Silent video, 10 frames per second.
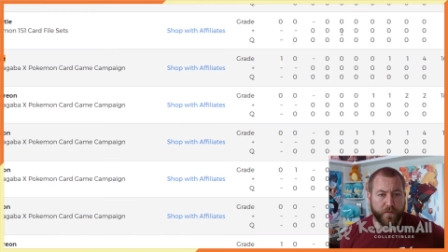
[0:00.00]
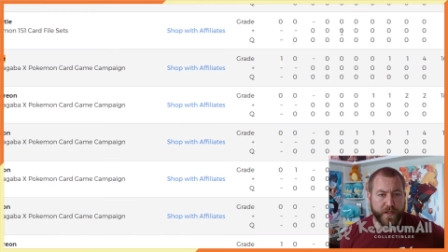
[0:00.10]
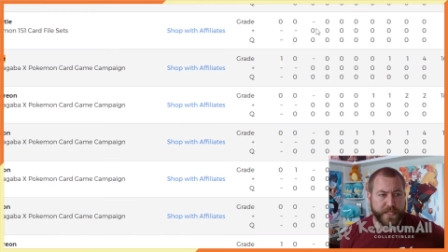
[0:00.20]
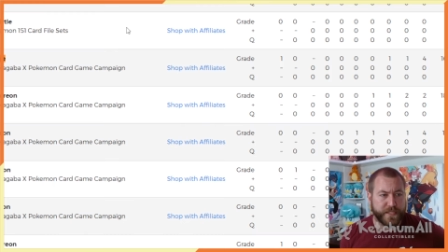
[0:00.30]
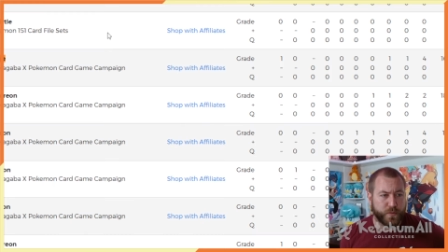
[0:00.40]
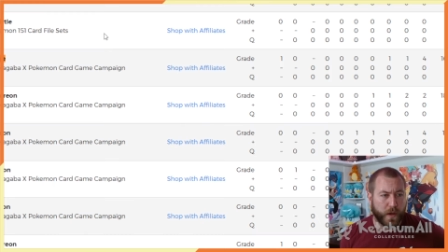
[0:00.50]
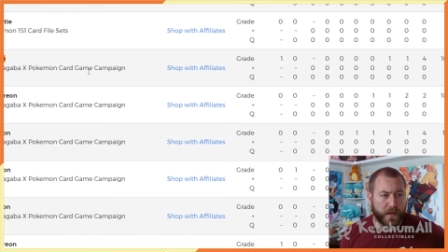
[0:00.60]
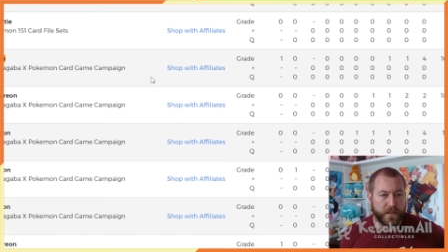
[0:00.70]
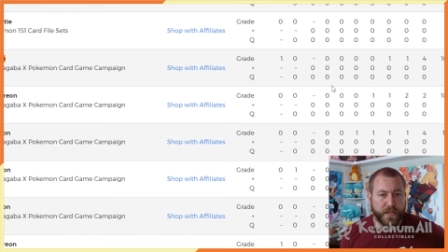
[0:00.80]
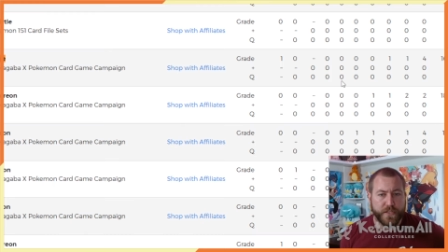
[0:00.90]
for this as
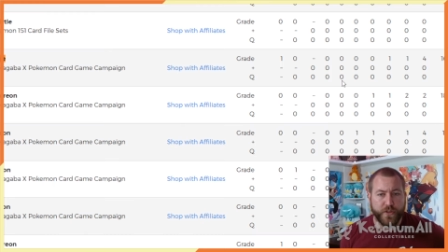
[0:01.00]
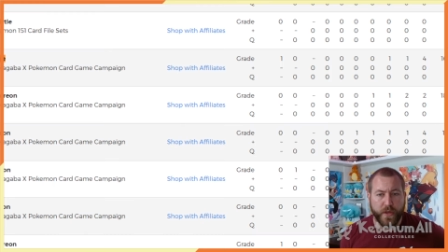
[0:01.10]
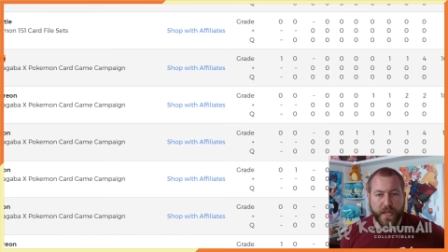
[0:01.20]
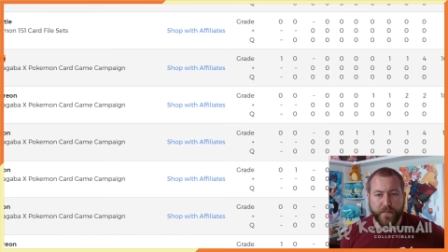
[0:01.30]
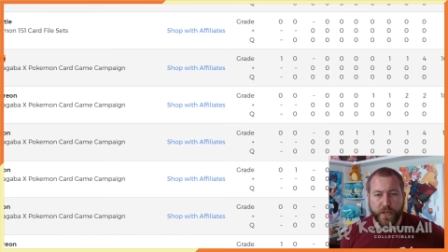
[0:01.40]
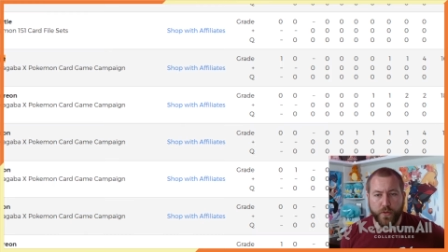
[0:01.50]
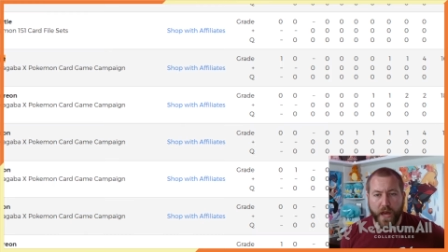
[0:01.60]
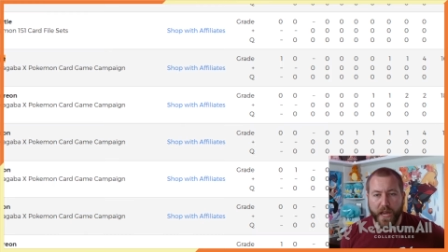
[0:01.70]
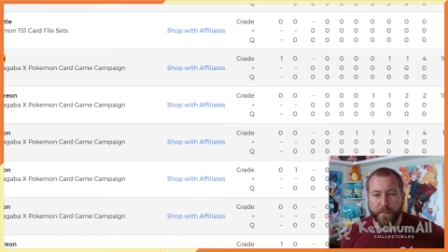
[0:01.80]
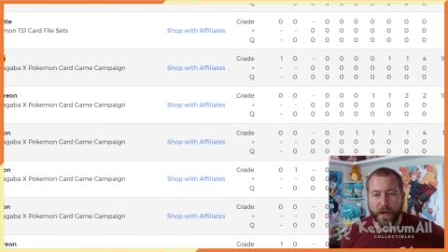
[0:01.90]
well. So Eevee Yu
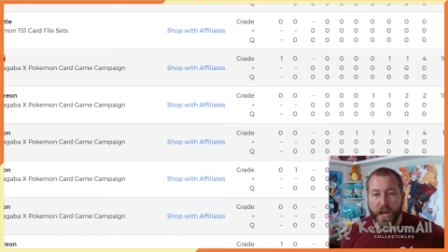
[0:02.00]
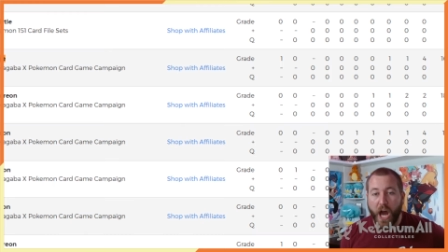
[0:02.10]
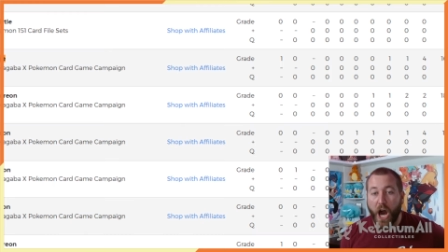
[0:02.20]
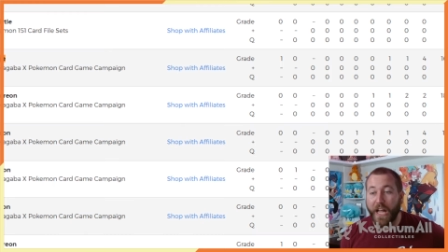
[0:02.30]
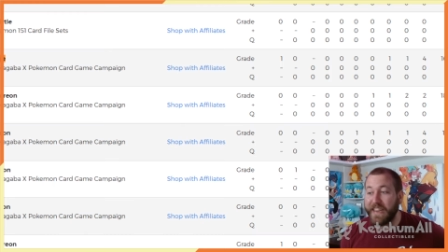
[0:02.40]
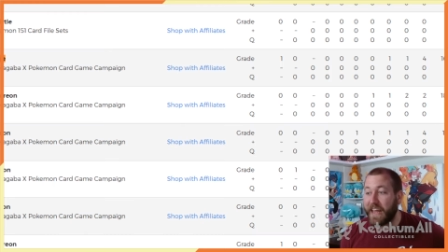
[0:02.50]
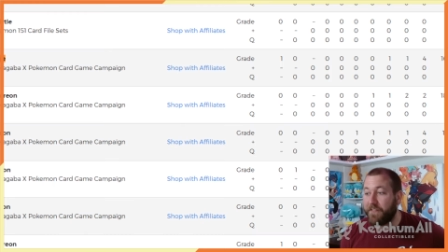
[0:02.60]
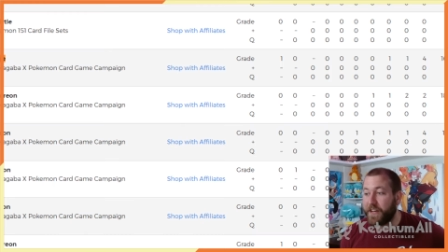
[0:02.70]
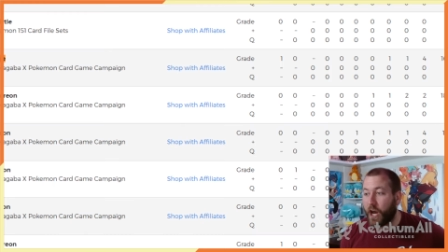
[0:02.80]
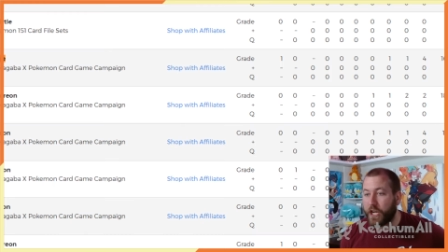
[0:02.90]
Nagaba,
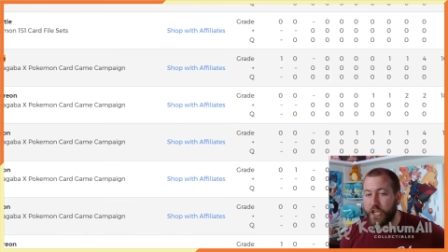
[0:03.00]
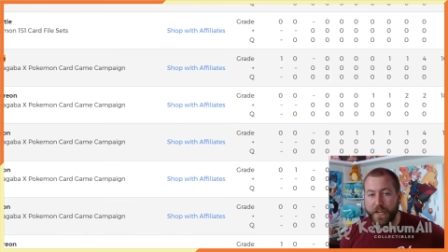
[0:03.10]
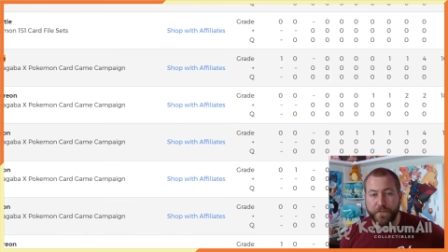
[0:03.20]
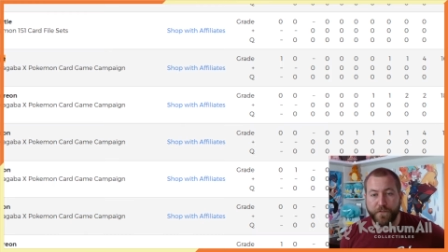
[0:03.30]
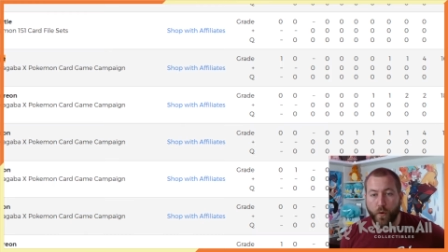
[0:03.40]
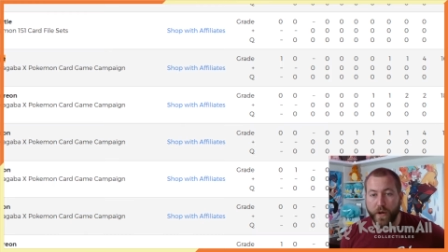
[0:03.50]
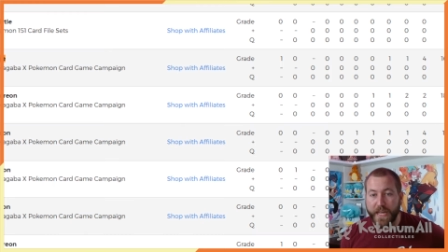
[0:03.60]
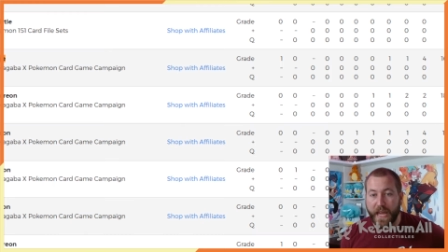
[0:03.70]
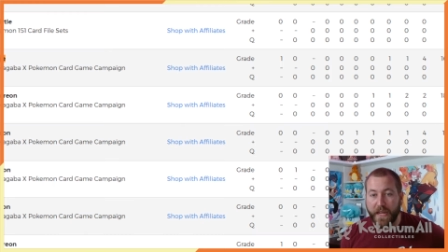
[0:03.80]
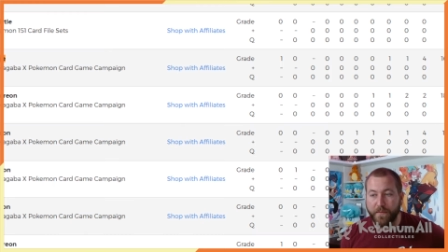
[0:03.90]

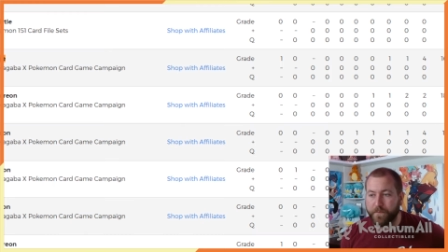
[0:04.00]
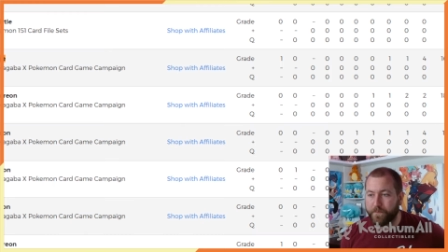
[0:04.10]
1,148.